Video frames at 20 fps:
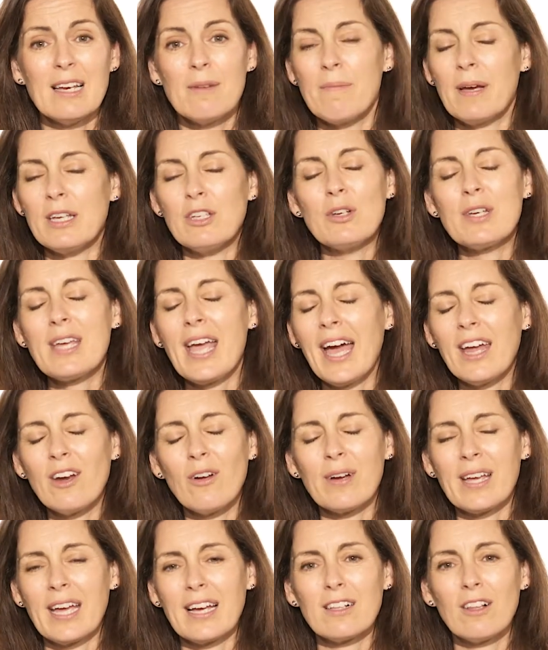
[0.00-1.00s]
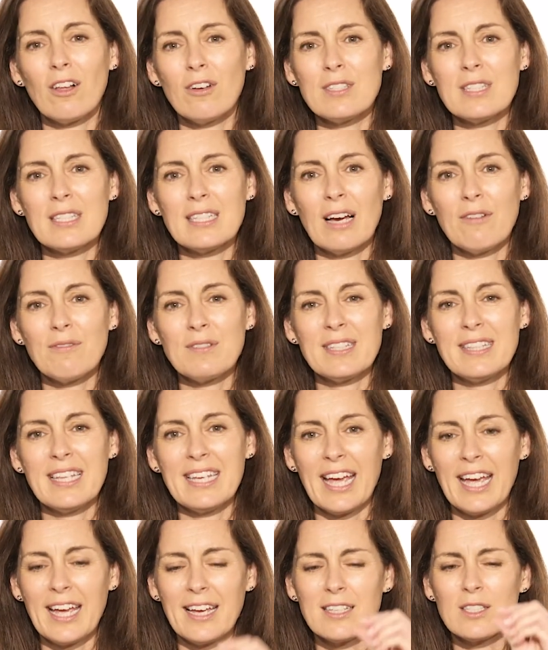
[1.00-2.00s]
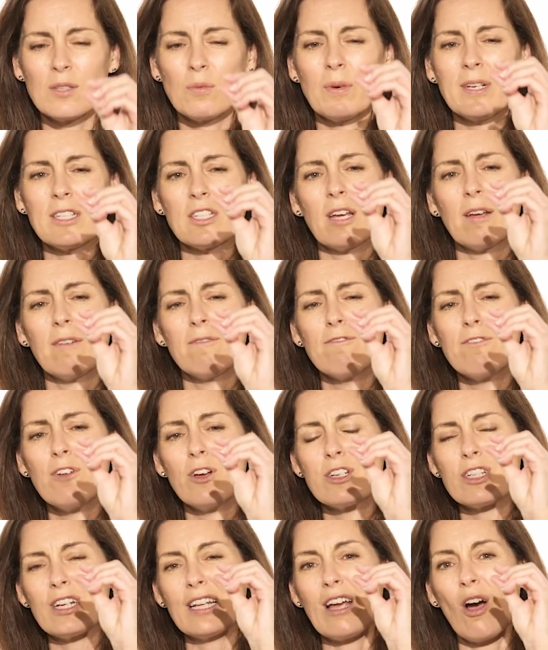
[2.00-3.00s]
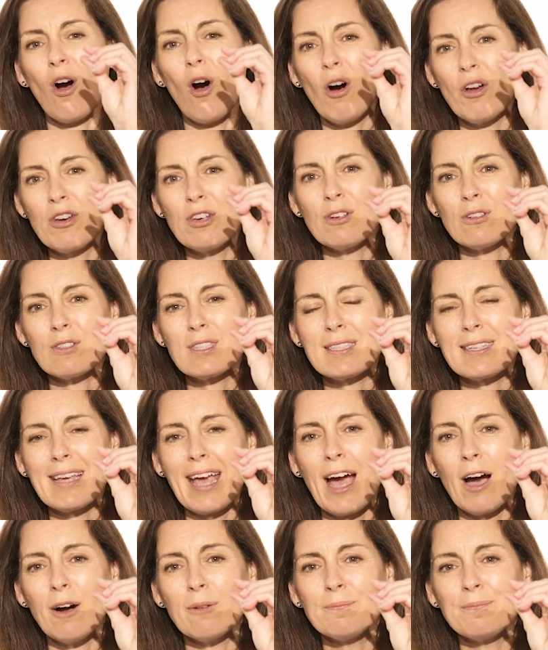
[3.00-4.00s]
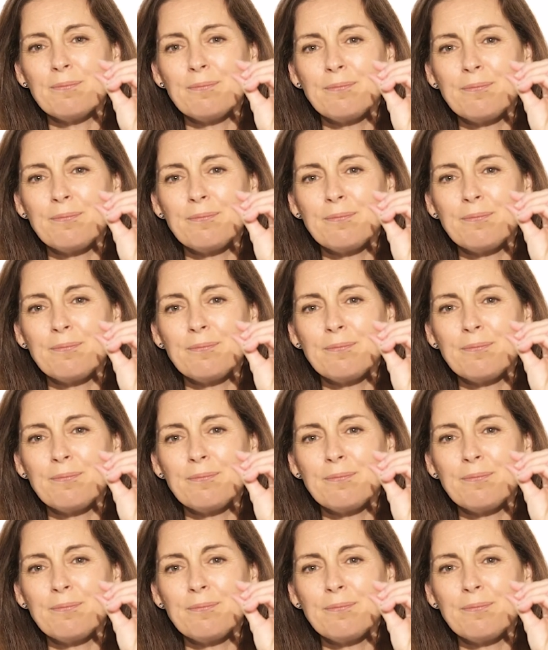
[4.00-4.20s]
but you cannot get close enough to the eggs, which are virtually on your scalp.